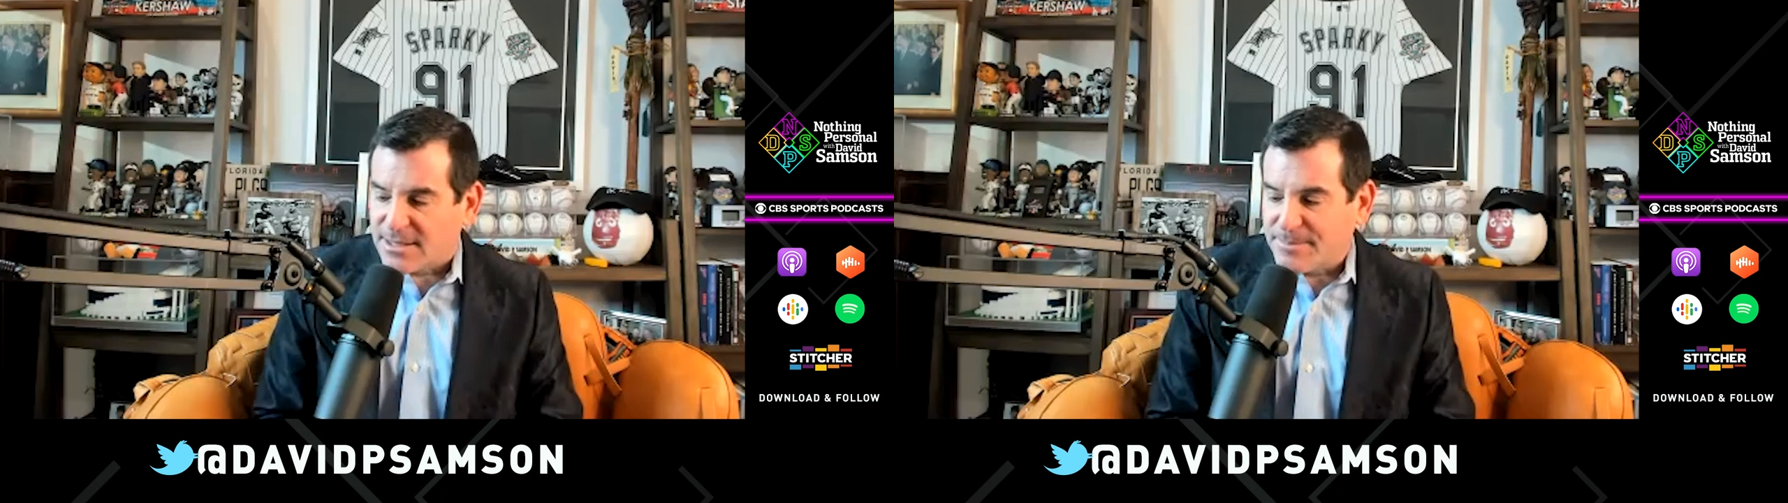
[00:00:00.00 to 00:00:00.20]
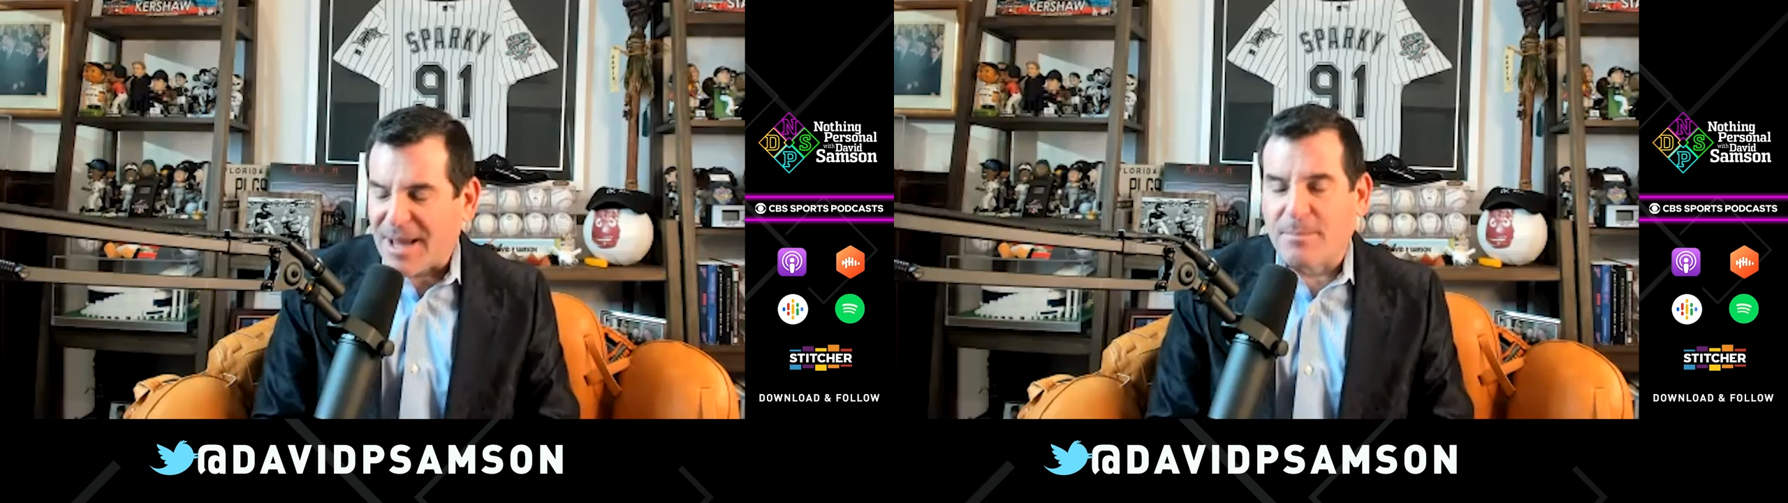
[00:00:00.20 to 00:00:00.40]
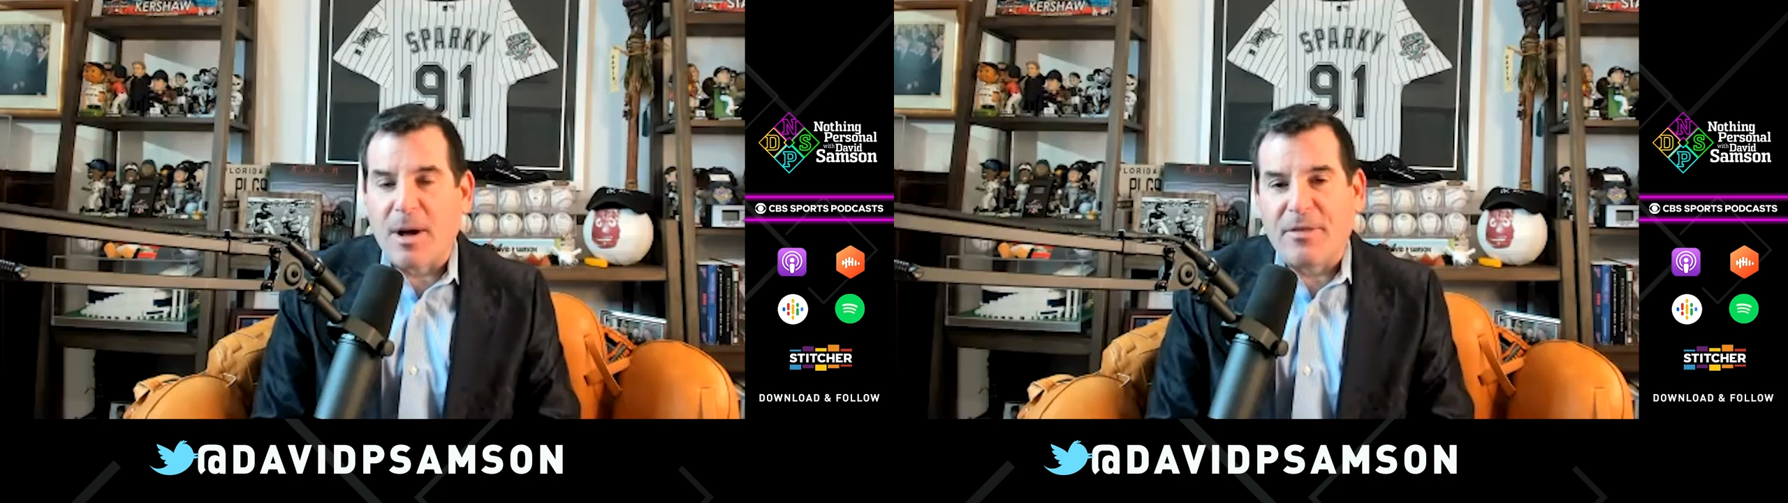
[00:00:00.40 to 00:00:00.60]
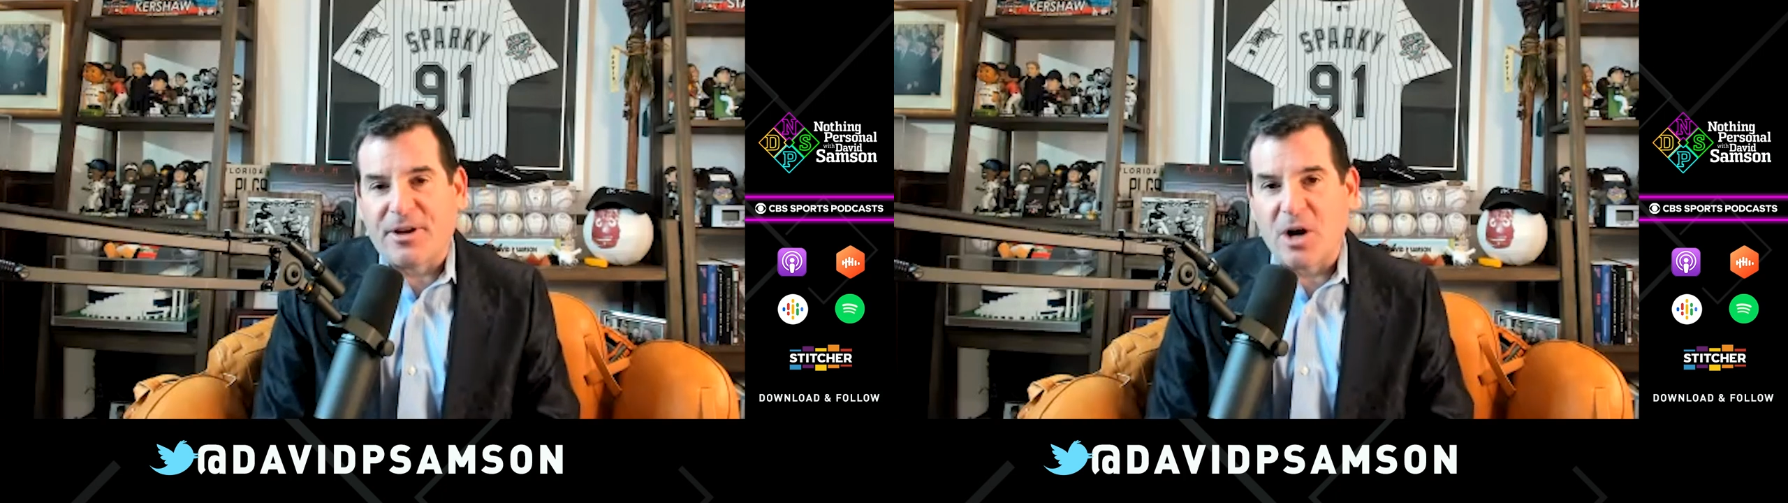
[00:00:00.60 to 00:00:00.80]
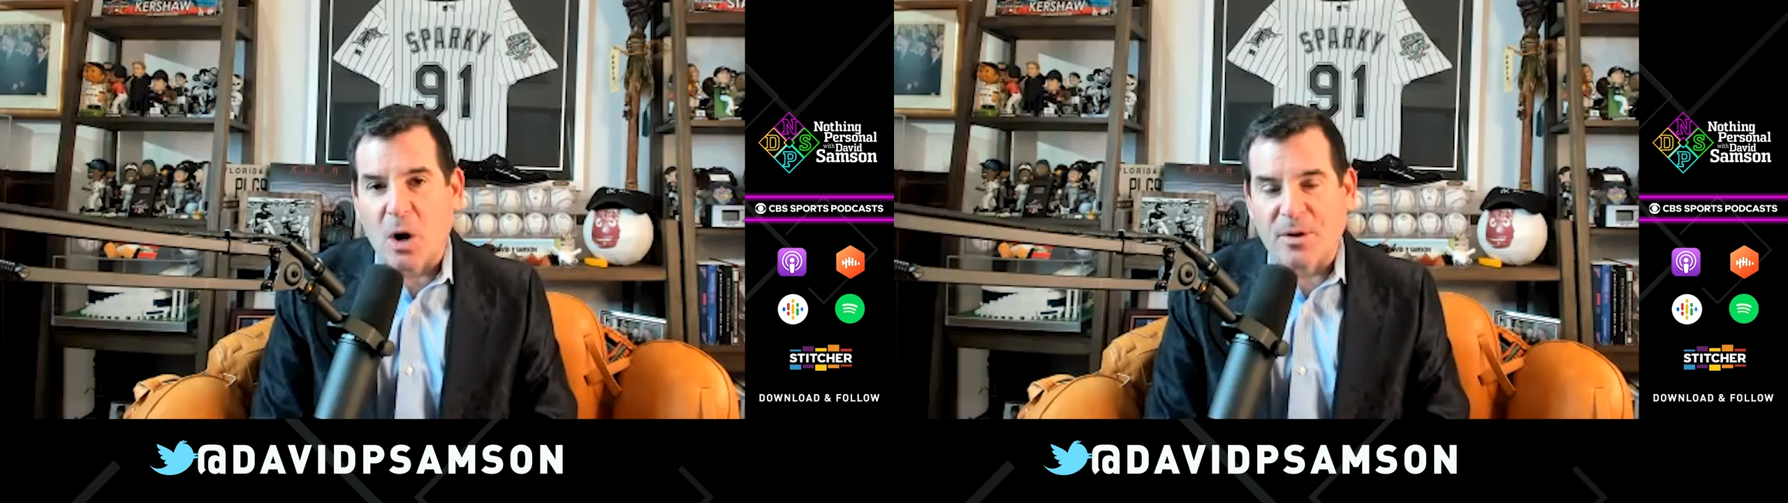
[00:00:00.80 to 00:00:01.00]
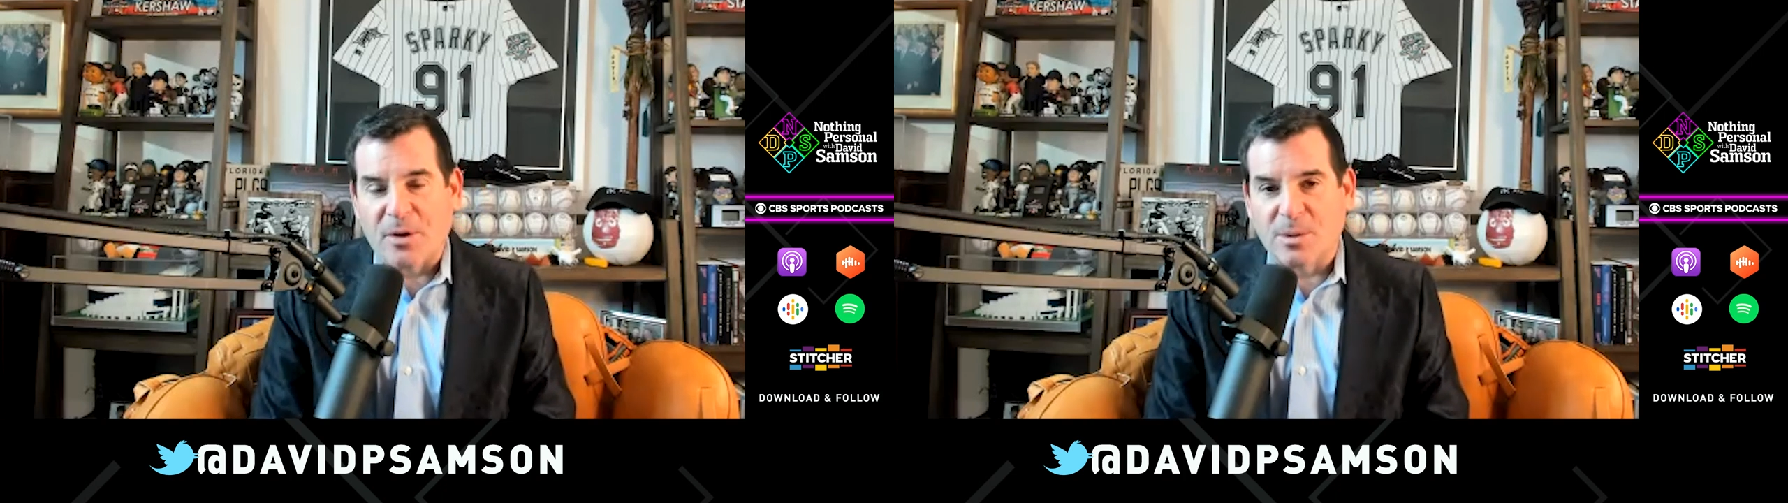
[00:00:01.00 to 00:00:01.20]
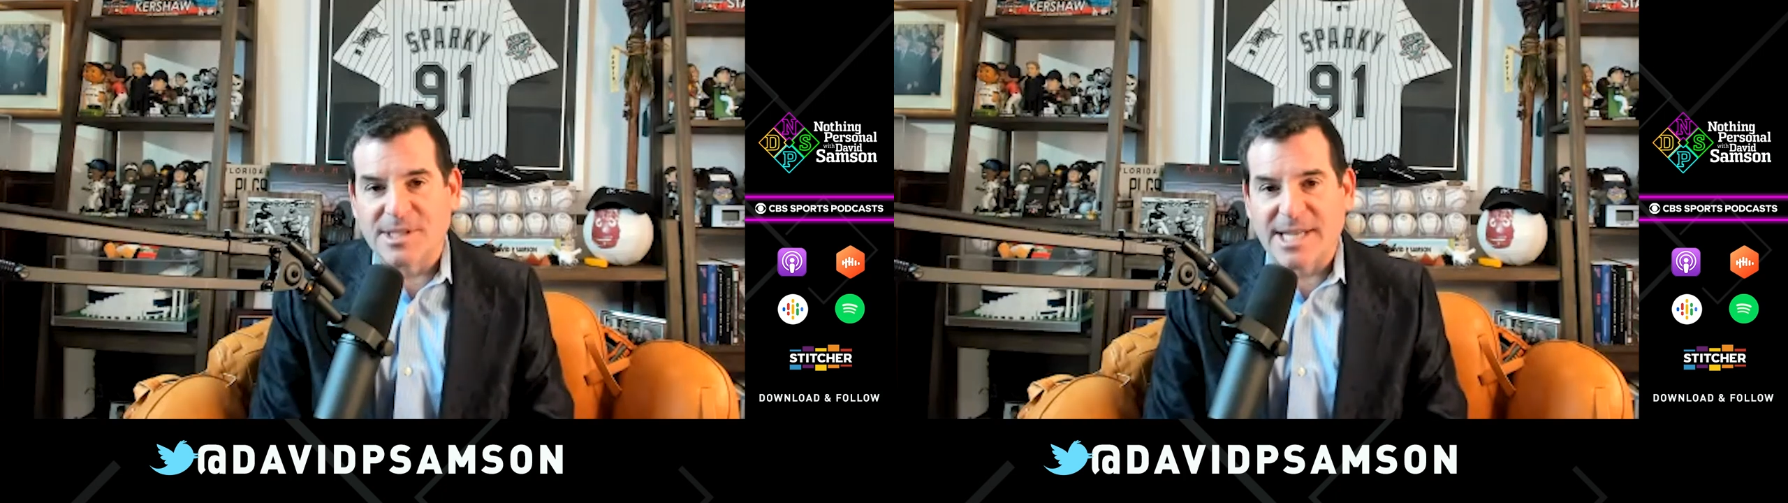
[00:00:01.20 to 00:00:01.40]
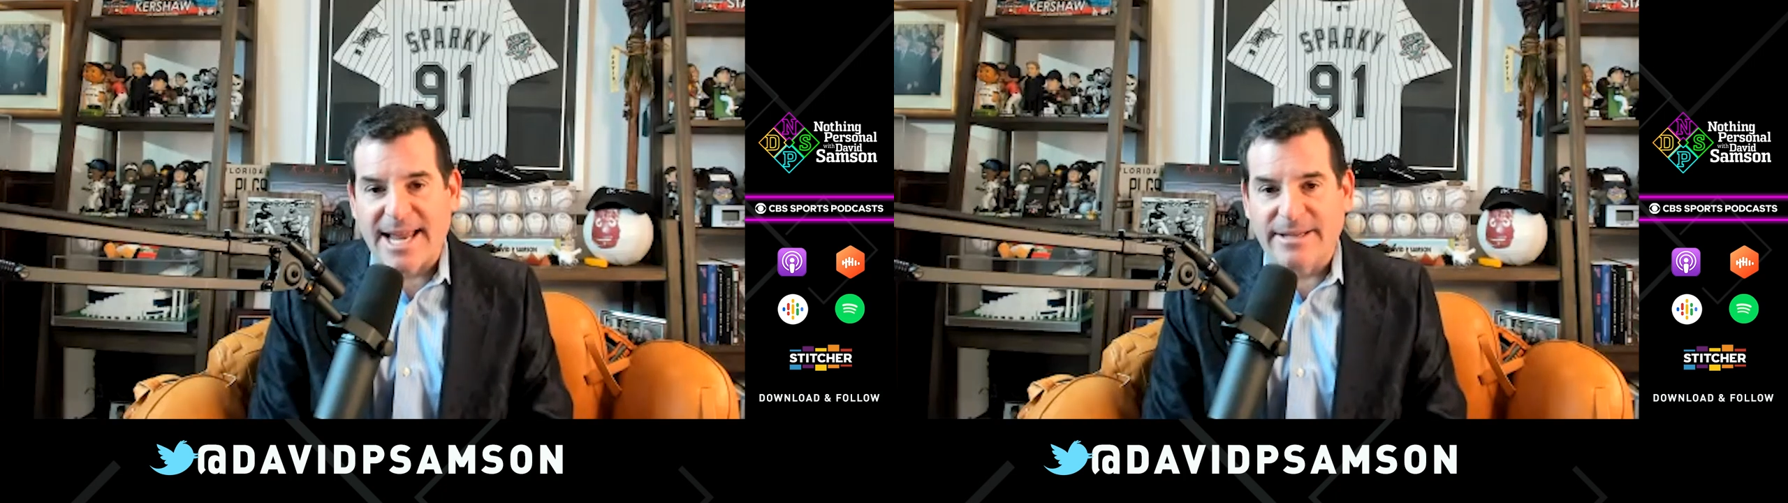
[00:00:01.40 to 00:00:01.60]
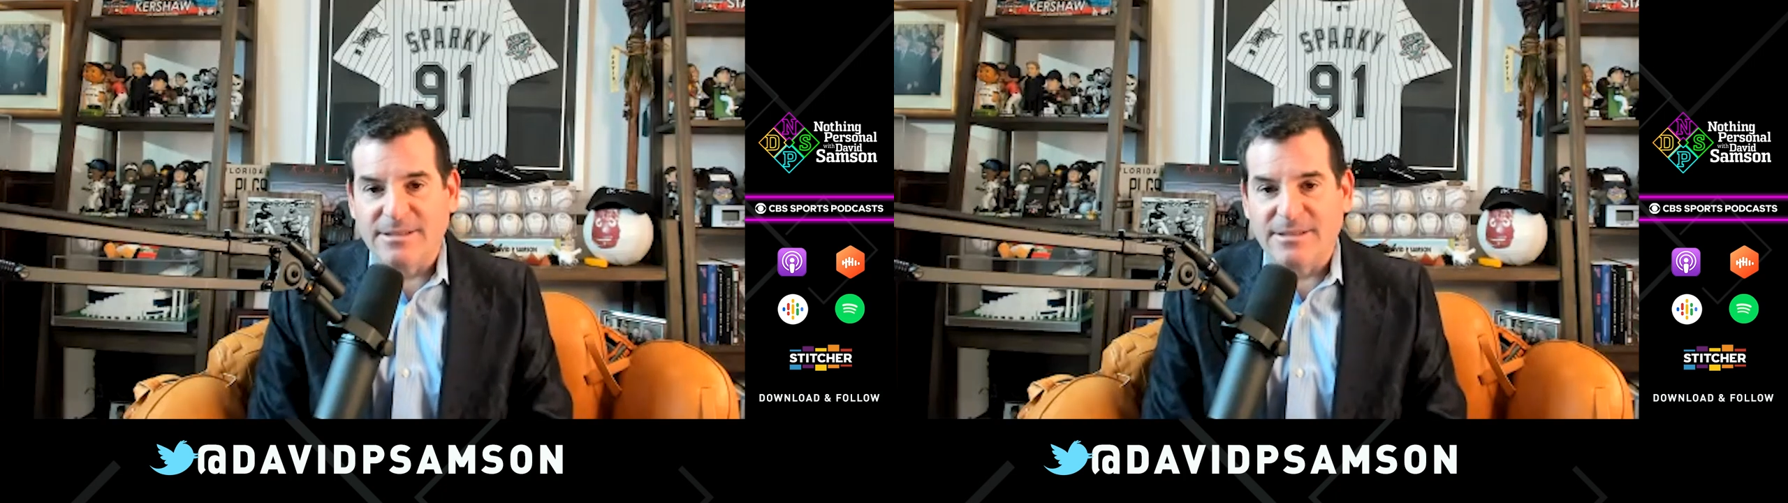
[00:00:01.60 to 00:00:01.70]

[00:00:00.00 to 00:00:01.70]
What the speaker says: About a month ago, there was a